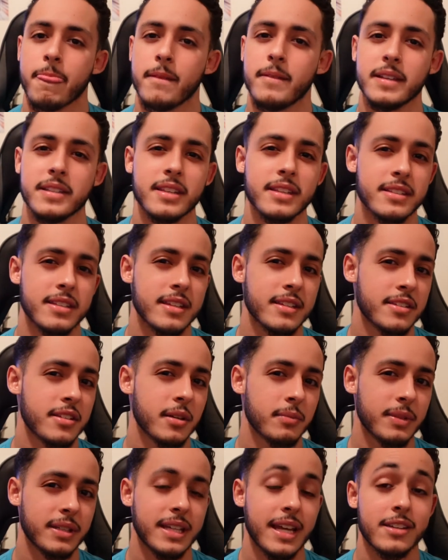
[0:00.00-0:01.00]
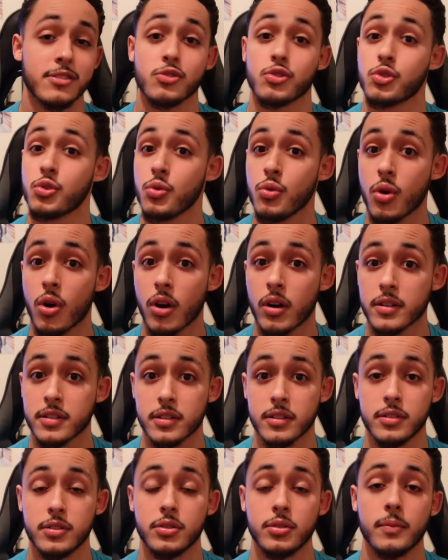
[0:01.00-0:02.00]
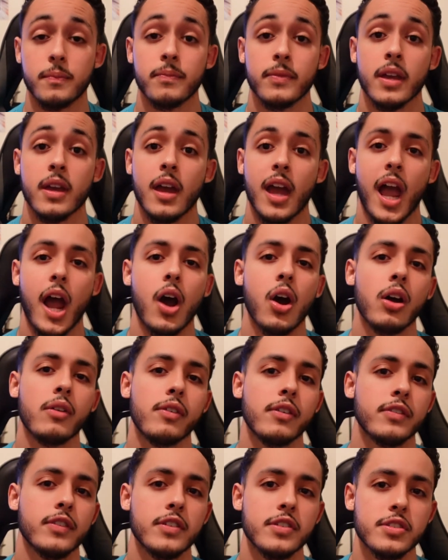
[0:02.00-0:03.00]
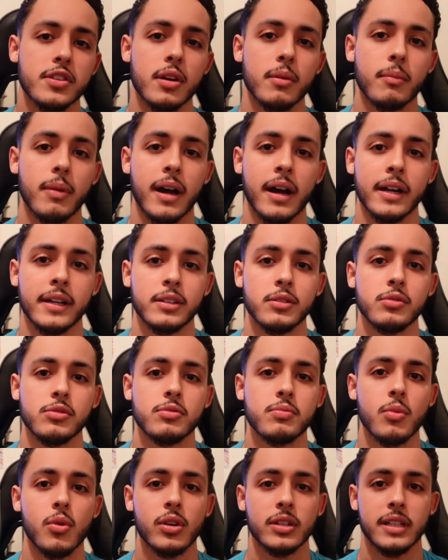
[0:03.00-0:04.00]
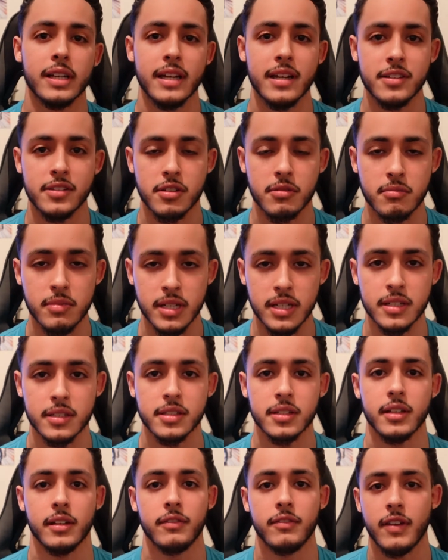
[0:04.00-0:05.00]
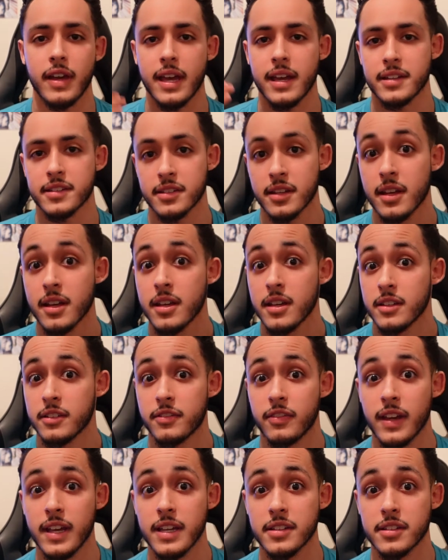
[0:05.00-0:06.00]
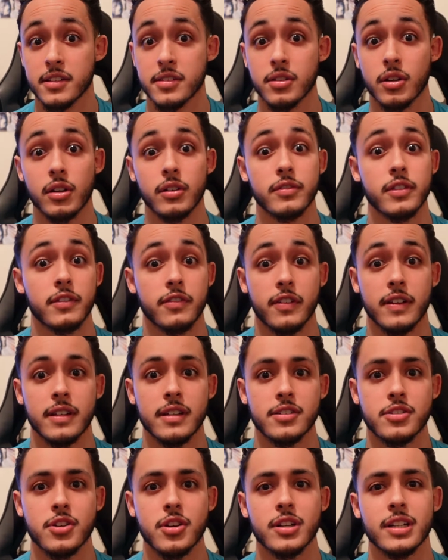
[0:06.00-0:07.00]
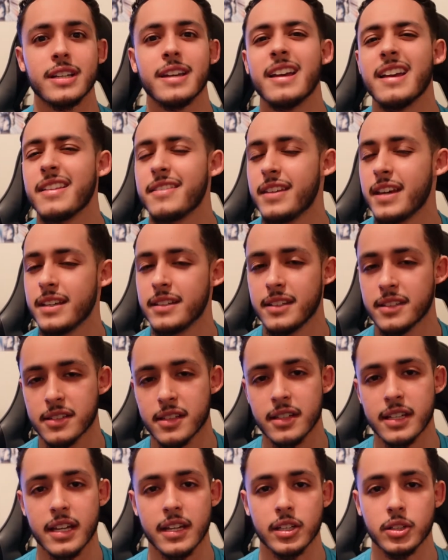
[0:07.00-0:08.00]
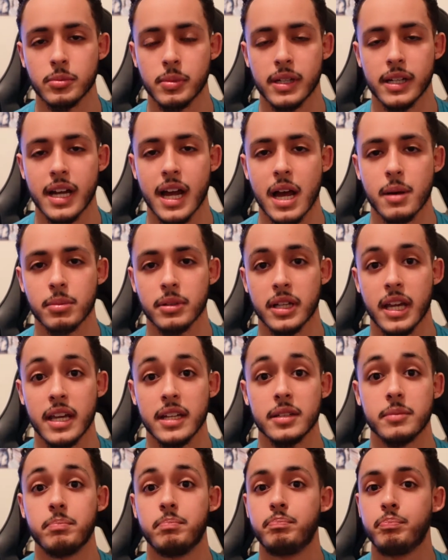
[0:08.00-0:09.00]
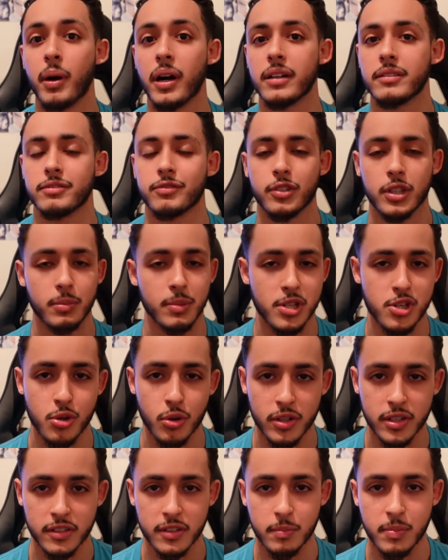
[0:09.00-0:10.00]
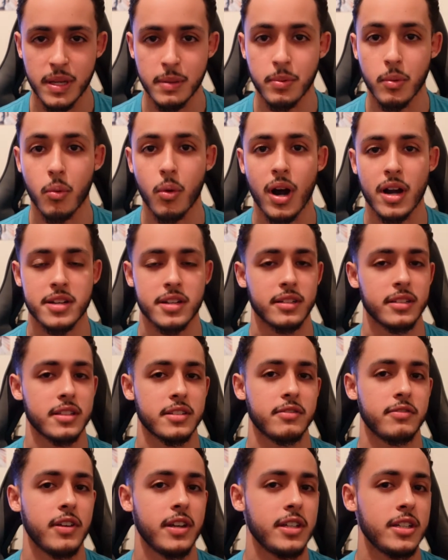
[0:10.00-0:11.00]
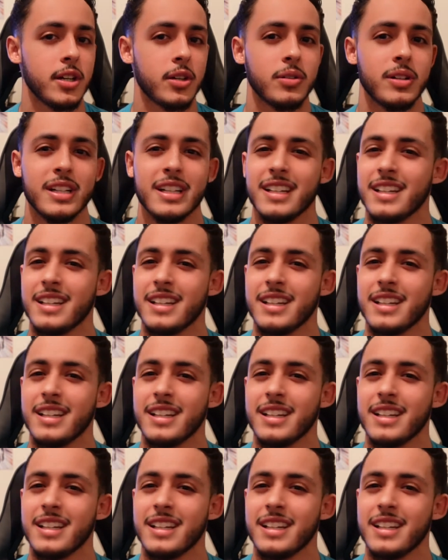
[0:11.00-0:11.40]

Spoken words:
this isn't something that's too hard to do. However, if you're somebody who's more in the intermediate to advanced phases of your fitness journey, then this could get a little bit complicated. But for the majority of the people watching this video,